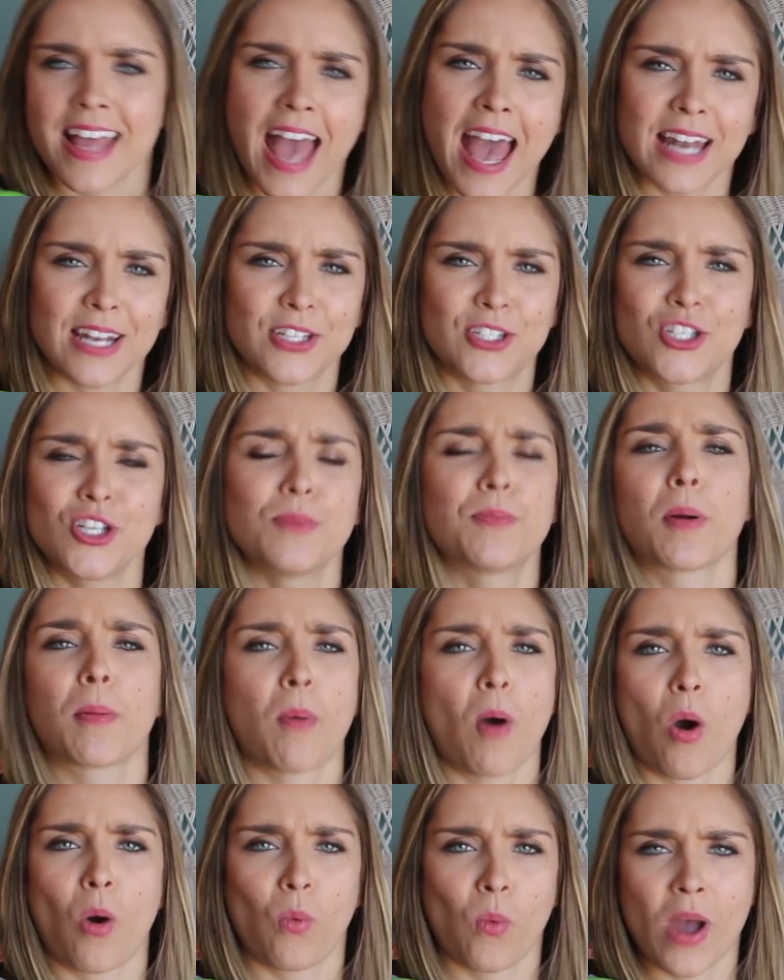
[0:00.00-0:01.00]
and a Super
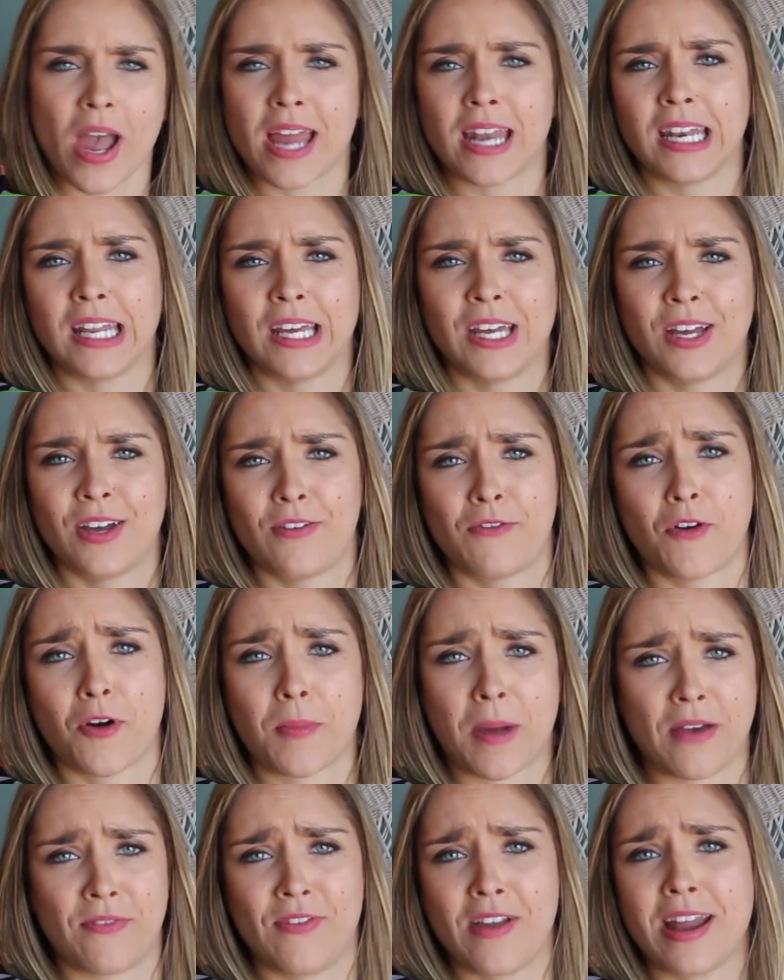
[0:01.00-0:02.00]
Bowl win
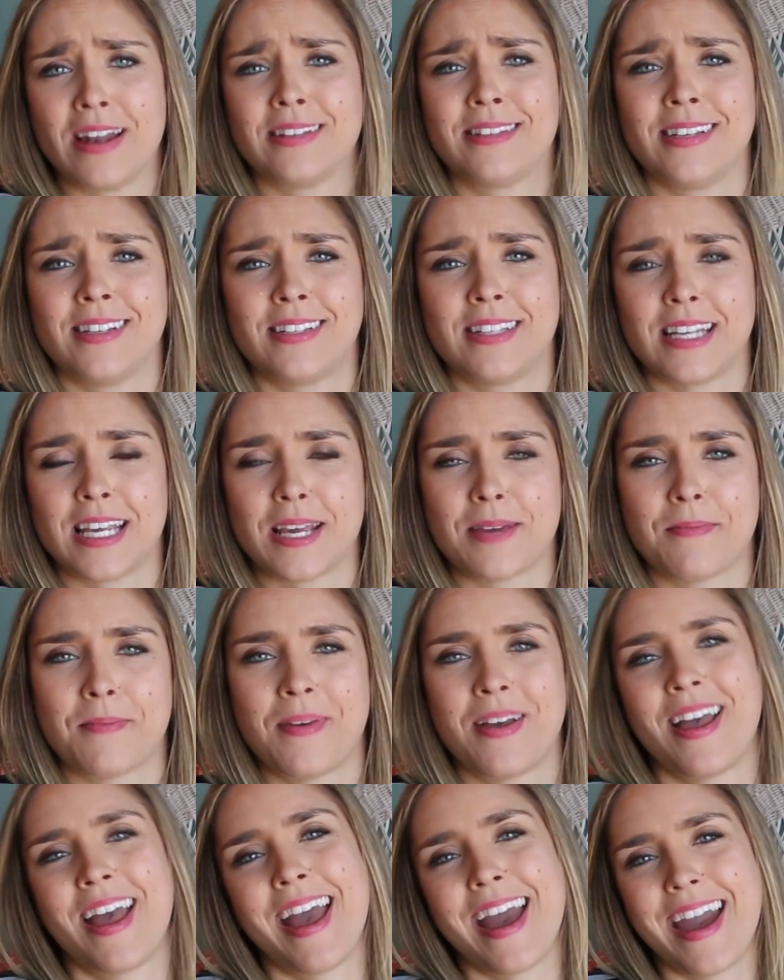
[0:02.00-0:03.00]
for my fantasy
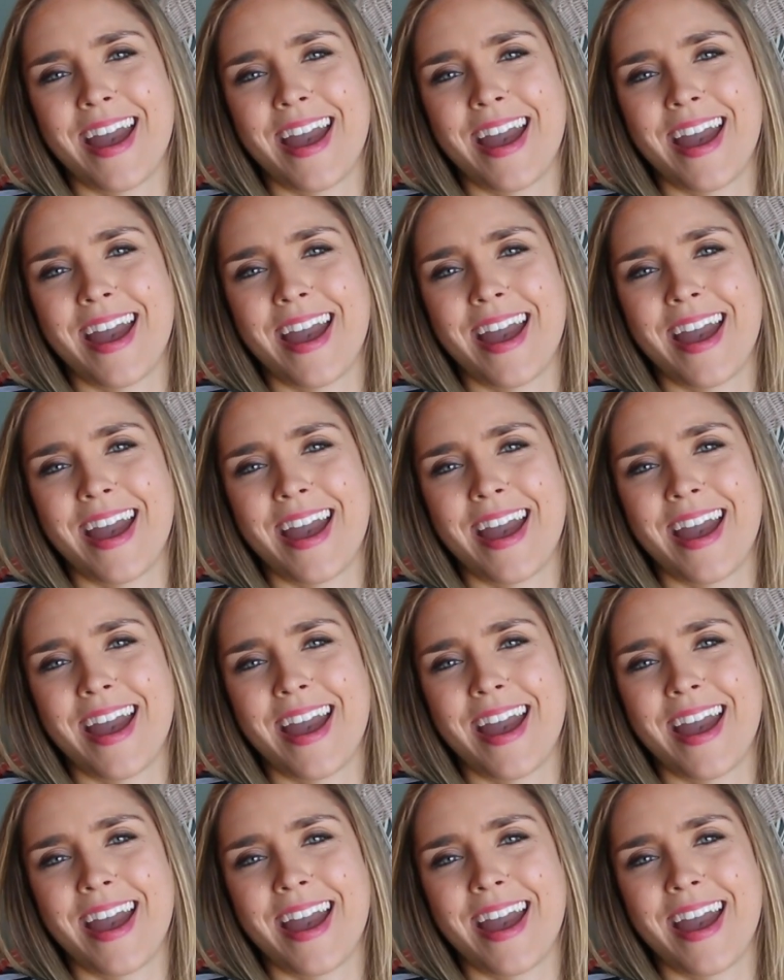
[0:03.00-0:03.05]
team